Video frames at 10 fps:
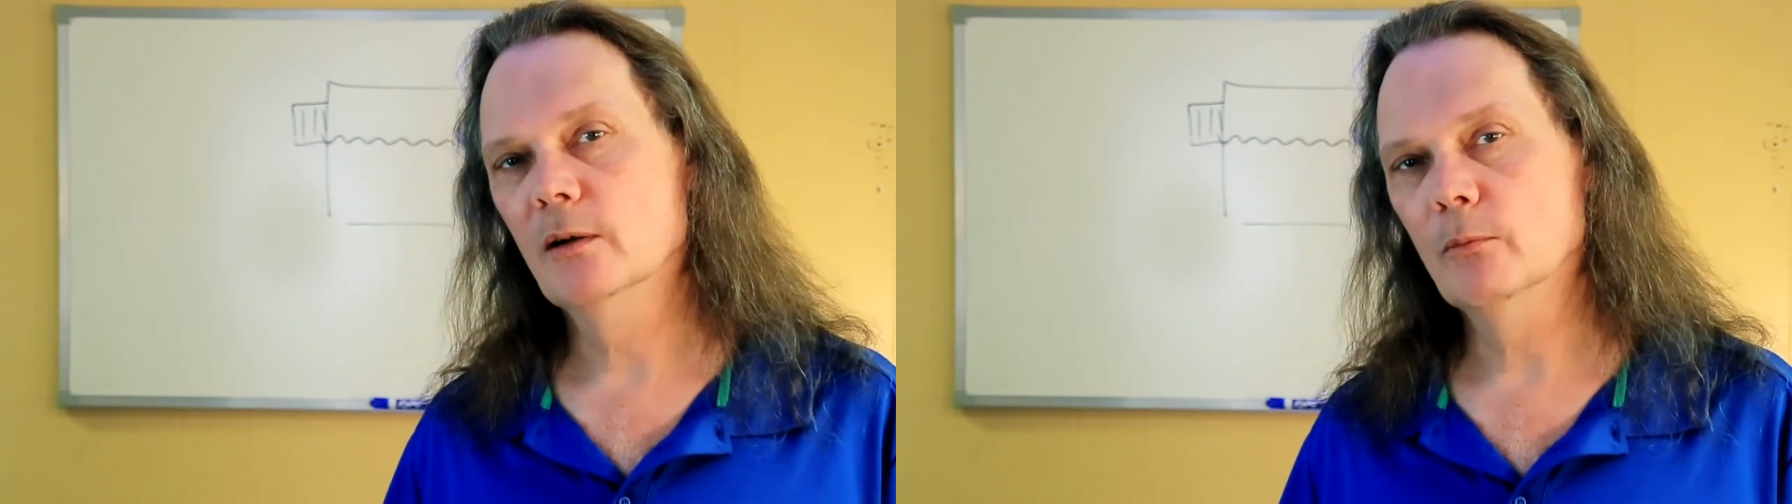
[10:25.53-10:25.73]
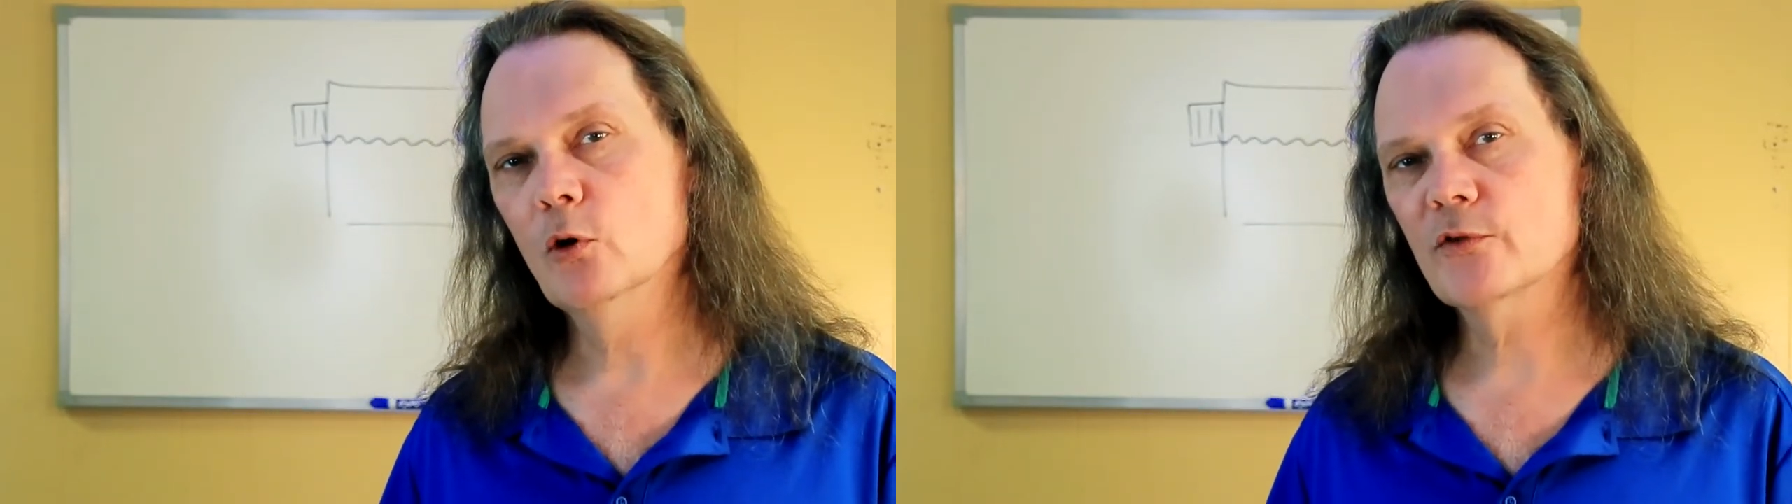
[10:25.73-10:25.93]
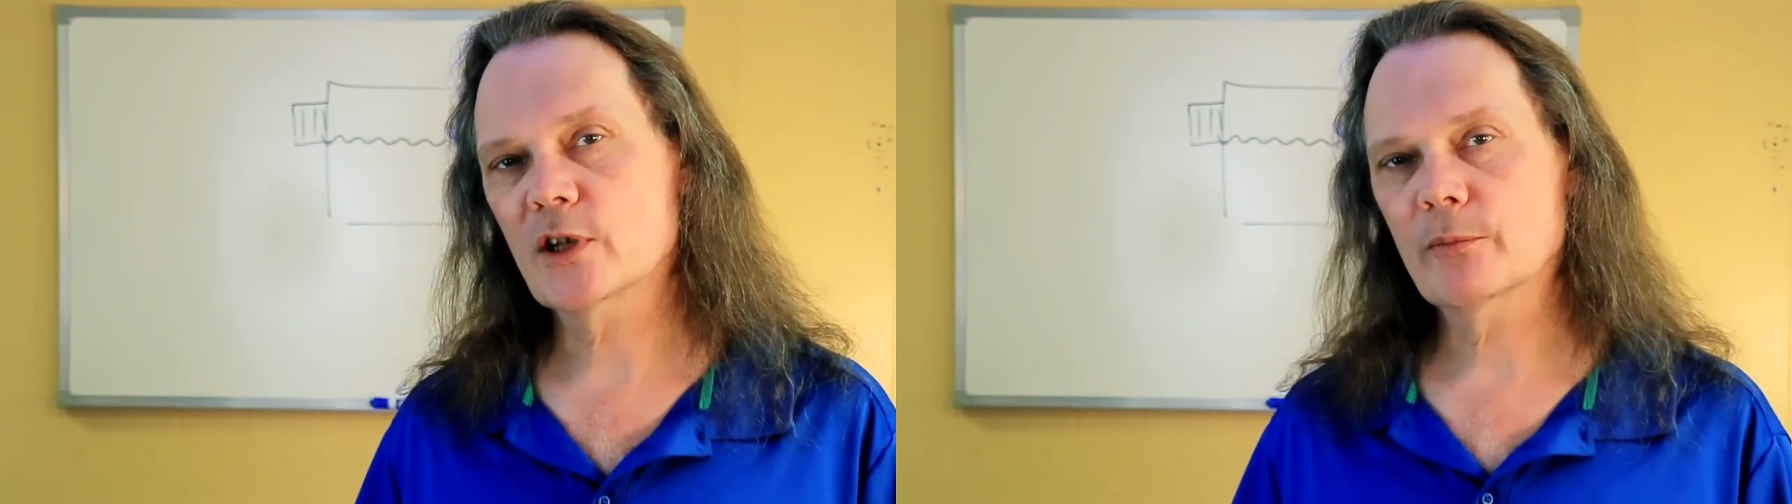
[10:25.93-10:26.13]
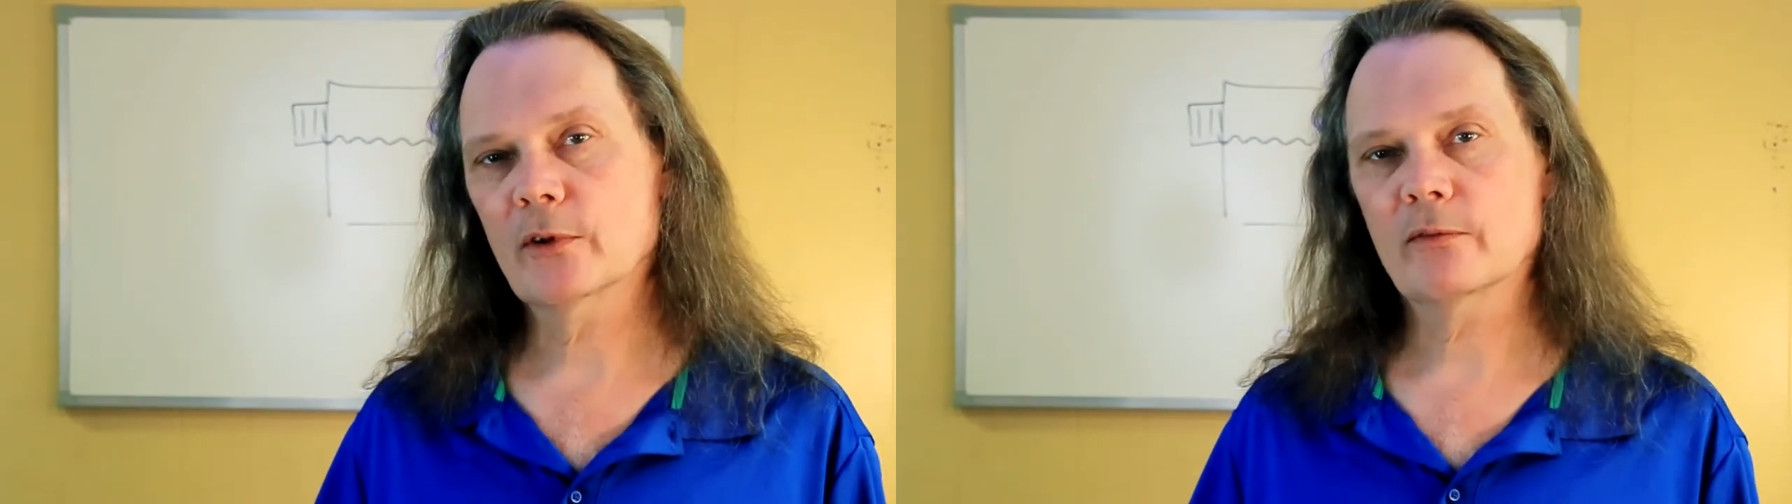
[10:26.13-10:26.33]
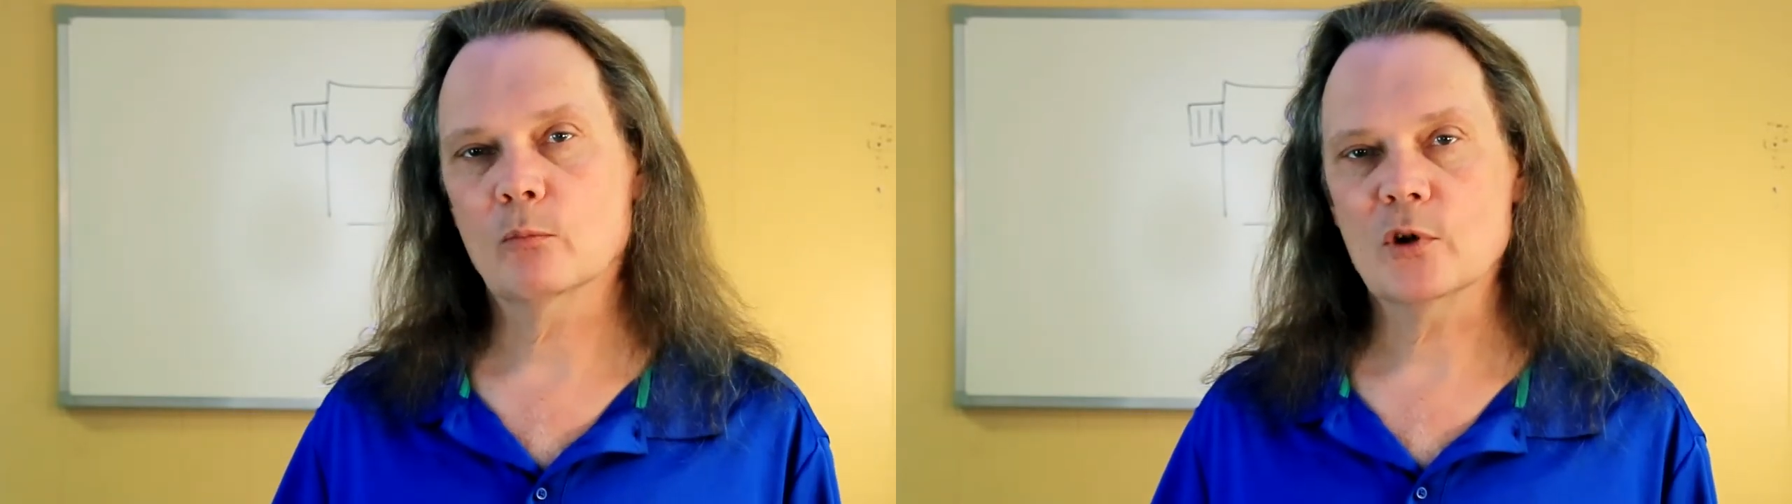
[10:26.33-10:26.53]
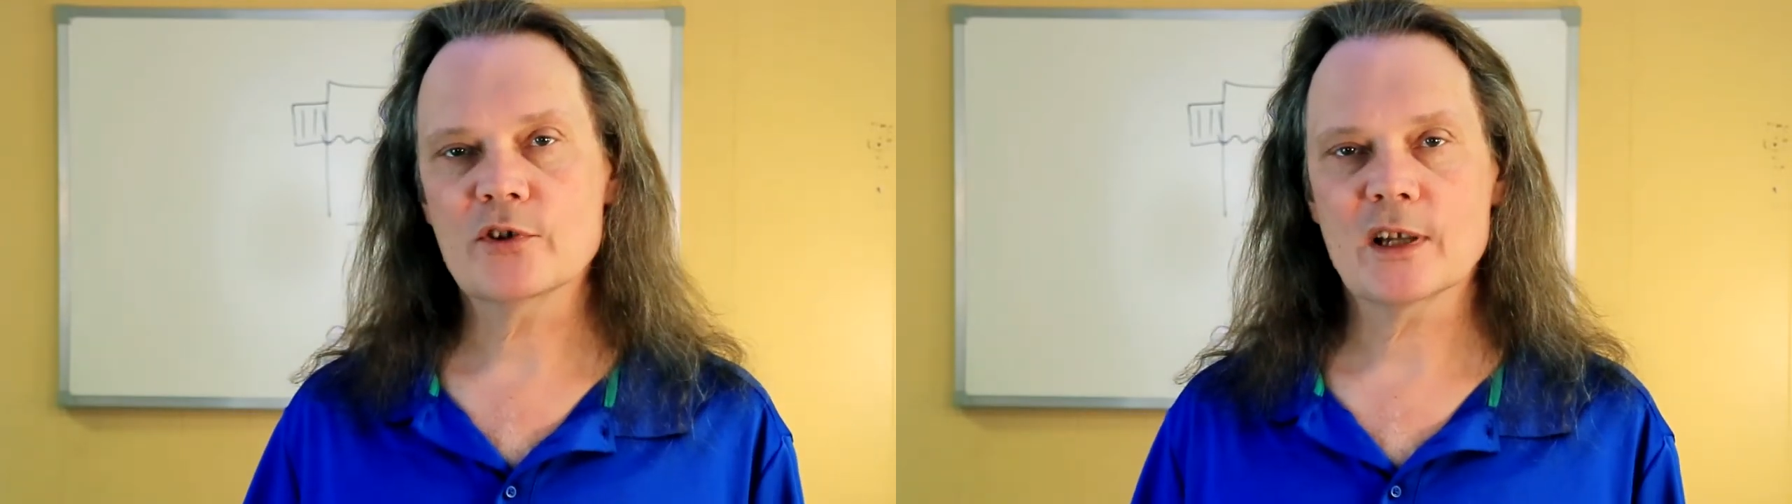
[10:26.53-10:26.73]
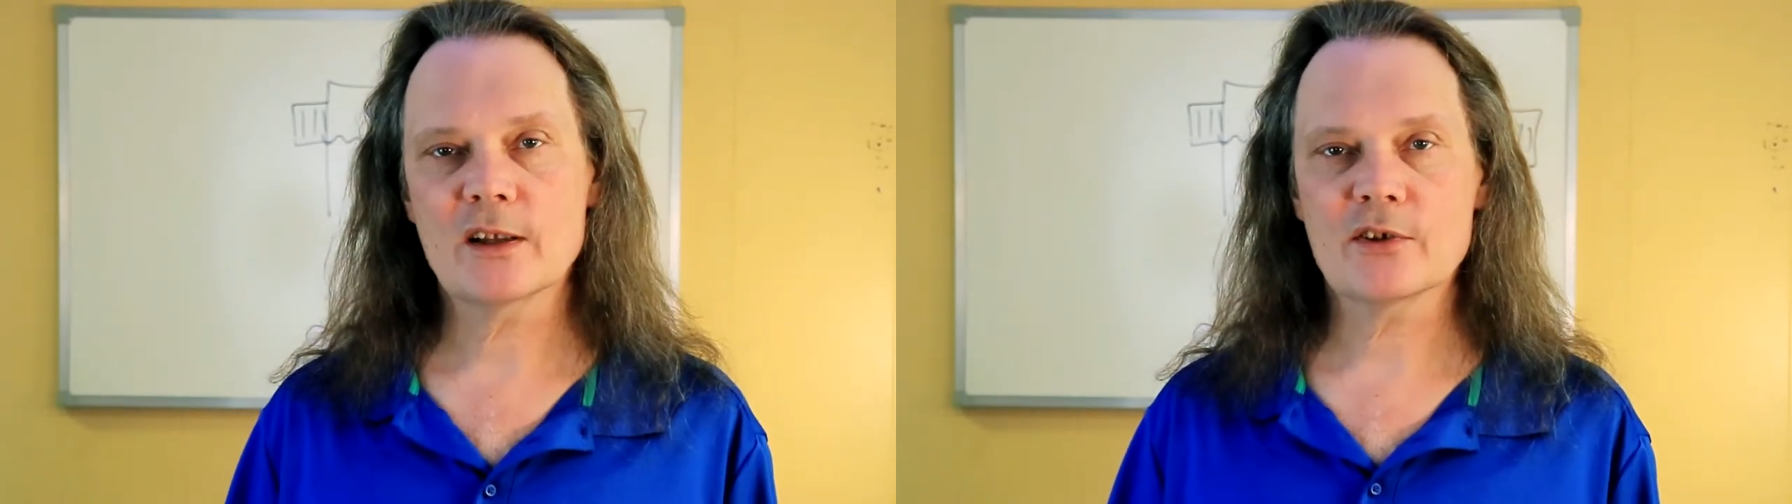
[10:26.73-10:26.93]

moves something from one side